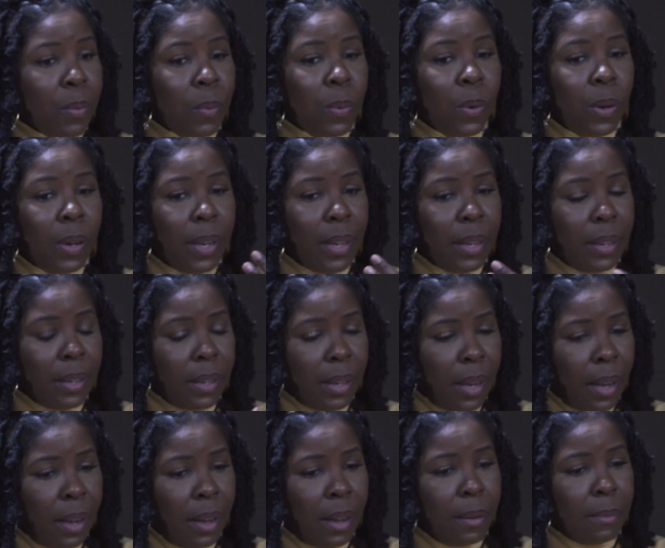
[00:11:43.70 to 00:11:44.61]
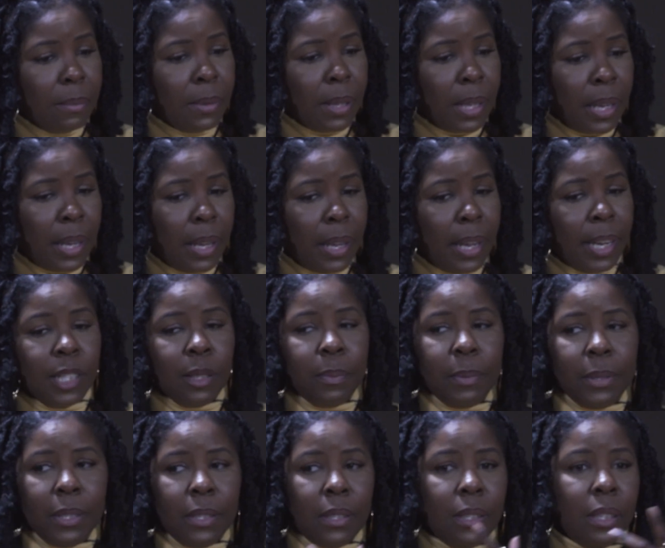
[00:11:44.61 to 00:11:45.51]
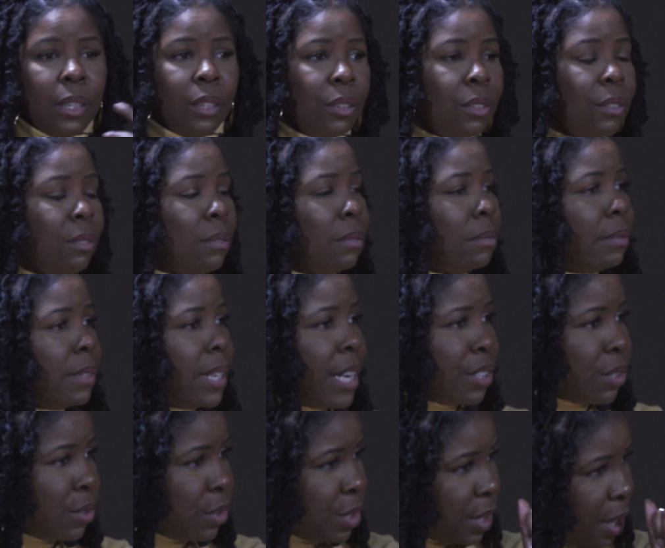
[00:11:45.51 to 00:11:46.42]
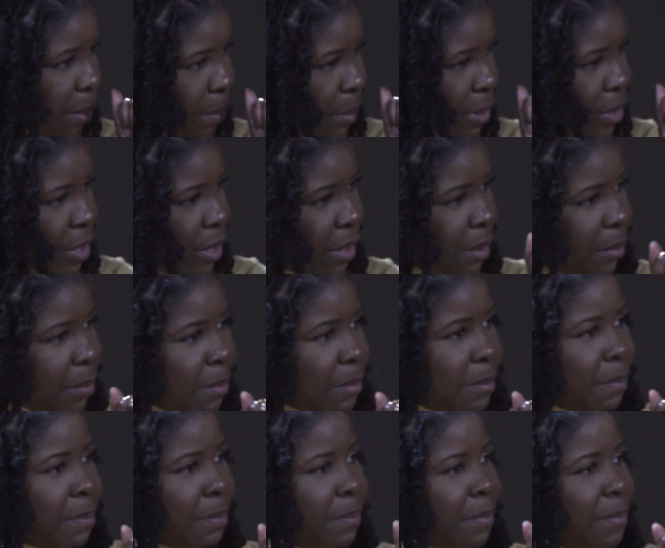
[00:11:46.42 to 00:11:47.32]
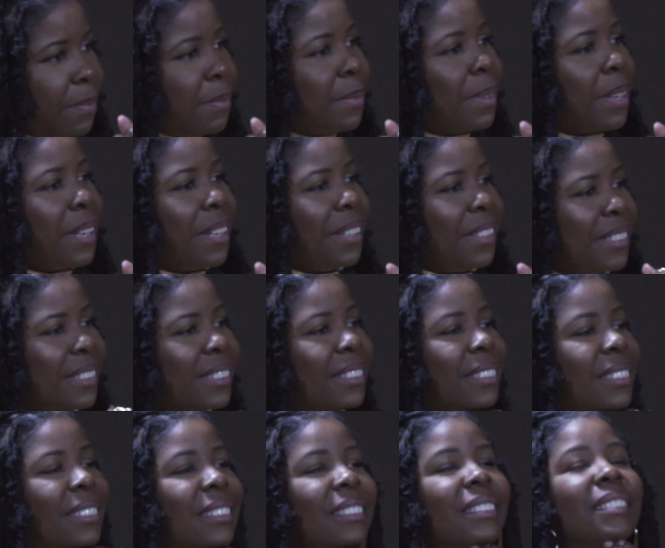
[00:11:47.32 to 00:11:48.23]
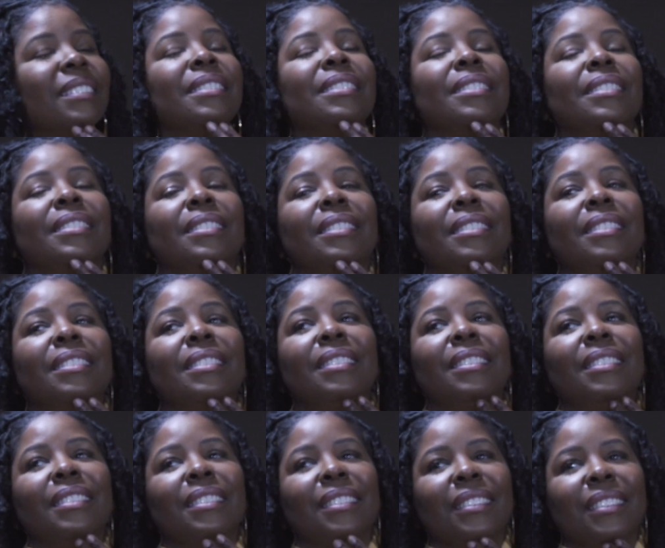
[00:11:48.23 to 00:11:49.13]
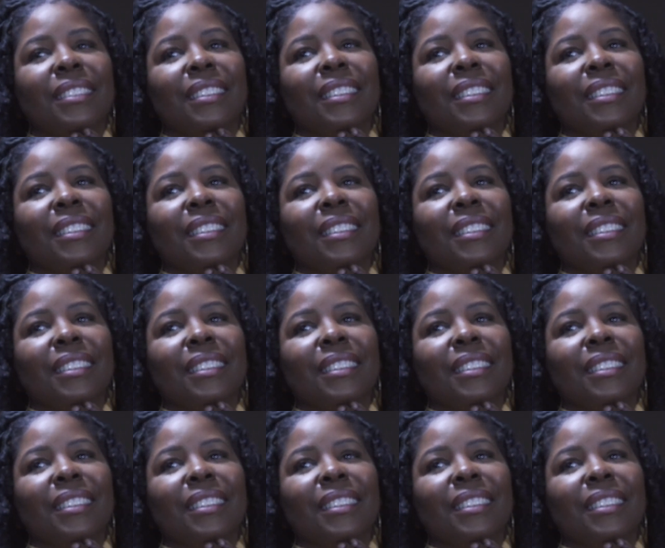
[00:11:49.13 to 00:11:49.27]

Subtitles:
won the HBCU national championship. They did, in convincing fashion, actually.